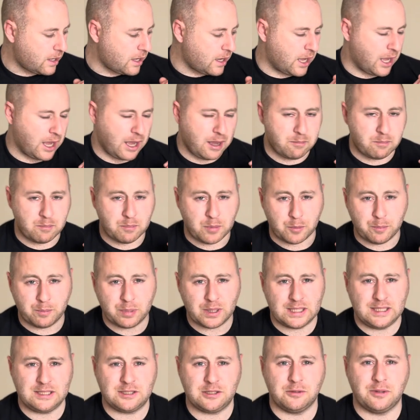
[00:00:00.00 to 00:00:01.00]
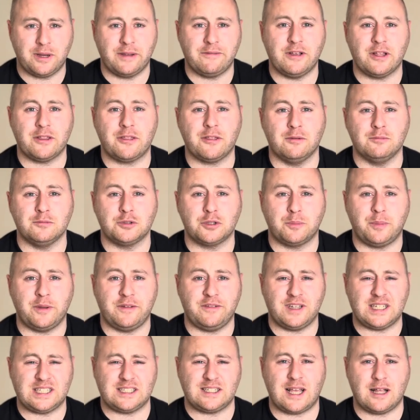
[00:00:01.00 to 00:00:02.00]
But please do give it a thumbs up
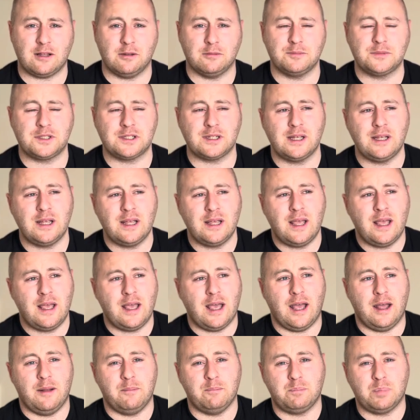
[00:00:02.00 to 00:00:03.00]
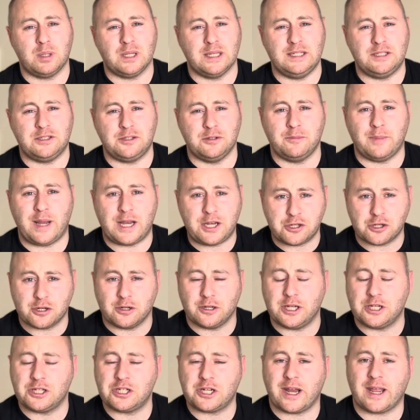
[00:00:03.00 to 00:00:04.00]
if it's helped. And please do make sure
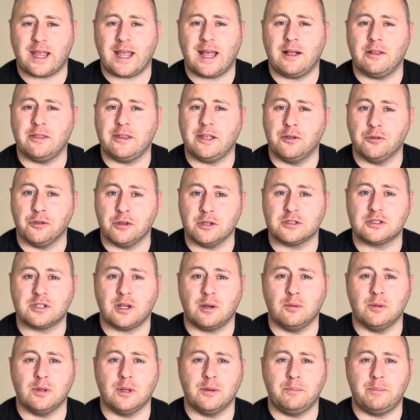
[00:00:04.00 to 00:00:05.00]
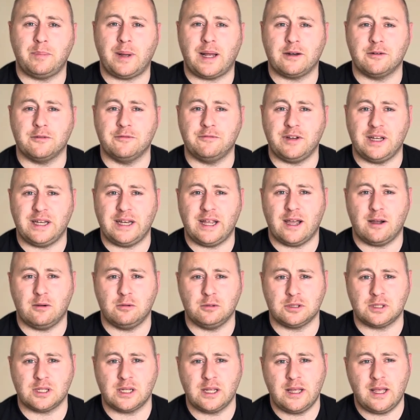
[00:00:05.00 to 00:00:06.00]
you check out the other solar panel
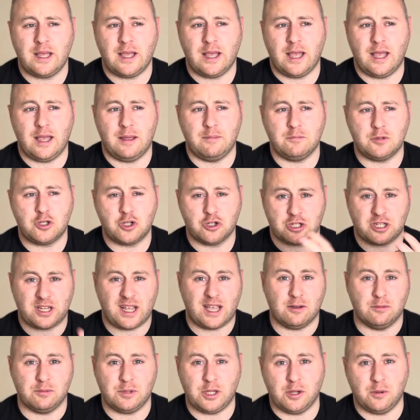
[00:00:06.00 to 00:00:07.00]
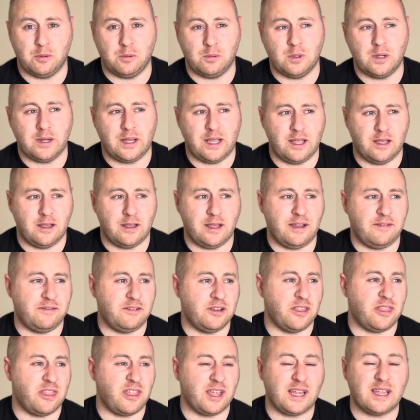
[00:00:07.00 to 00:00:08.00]
videos, just to help you if
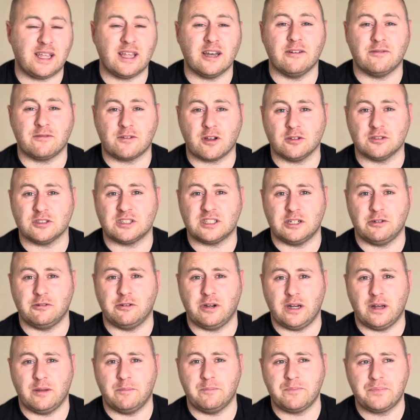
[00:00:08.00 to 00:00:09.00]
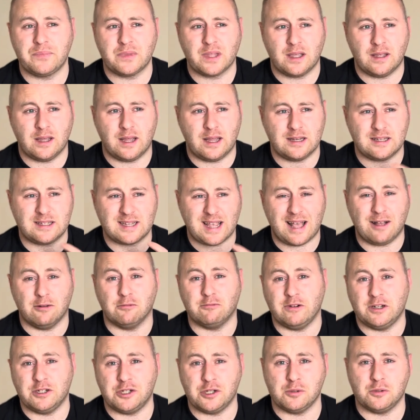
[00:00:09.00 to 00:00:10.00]
you're thinking of considering them, to help
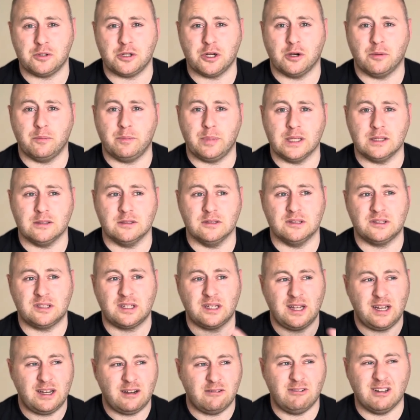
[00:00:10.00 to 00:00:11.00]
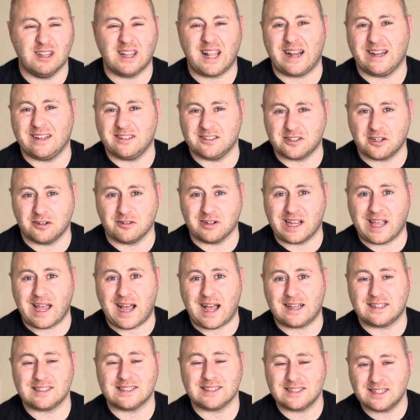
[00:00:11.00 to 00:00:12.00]
reduce your bills, reliance on
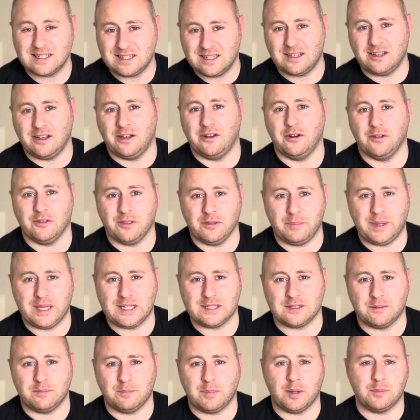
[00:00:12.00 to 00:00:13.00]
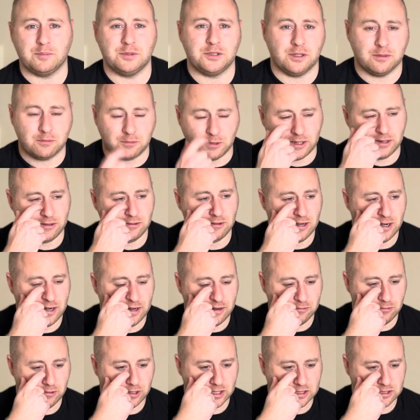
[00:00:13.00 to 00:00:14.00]
gas and other bits and bobs that
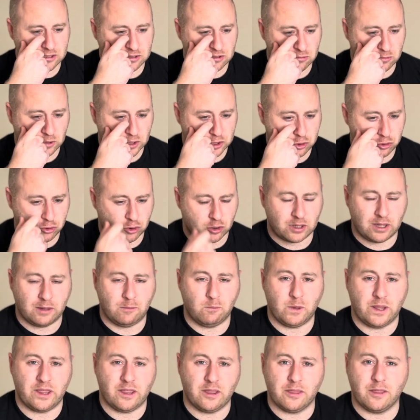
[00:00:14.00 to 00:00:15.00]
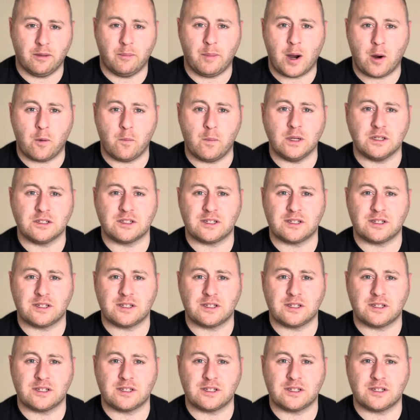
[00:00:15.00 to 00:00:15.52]
we're struggling with at the moment.